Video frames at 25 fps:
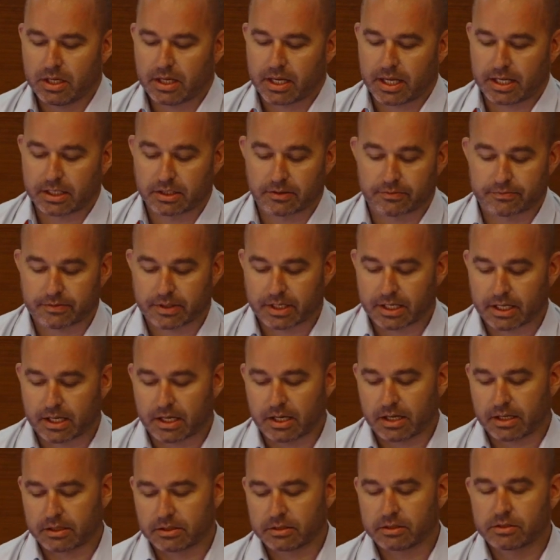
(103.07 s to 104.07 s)
and if they
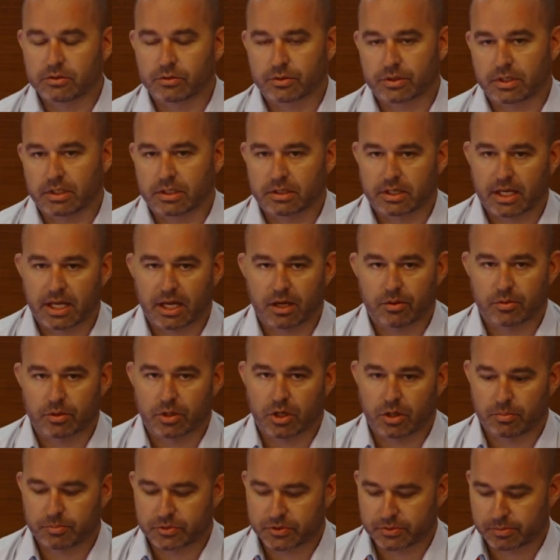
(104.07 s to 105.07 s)
are, looking at how we
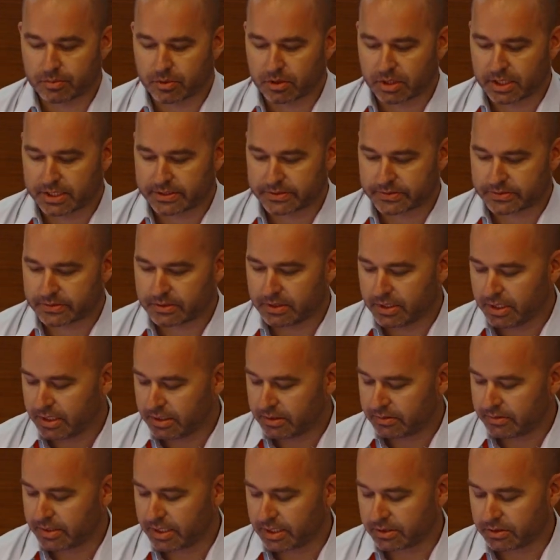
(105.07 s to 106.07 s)
optimise
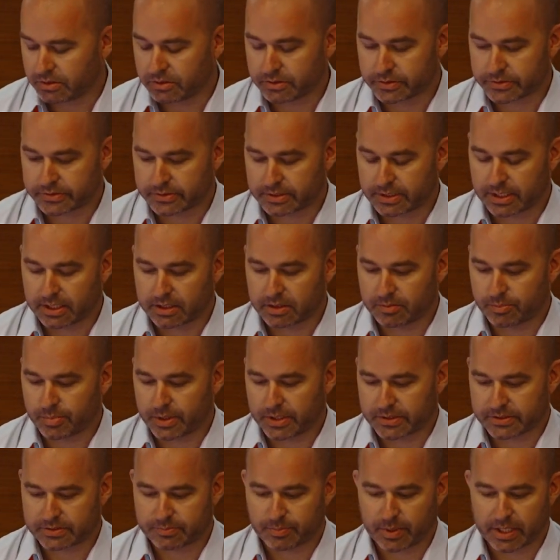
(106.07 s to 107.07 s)
their use to get the
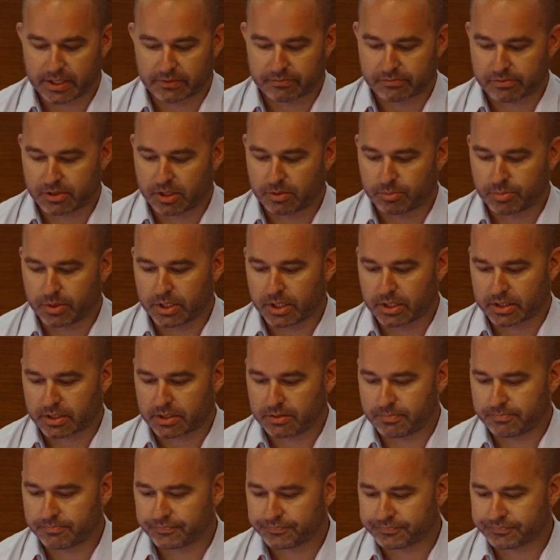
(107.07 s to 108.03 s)
best bang for our buck.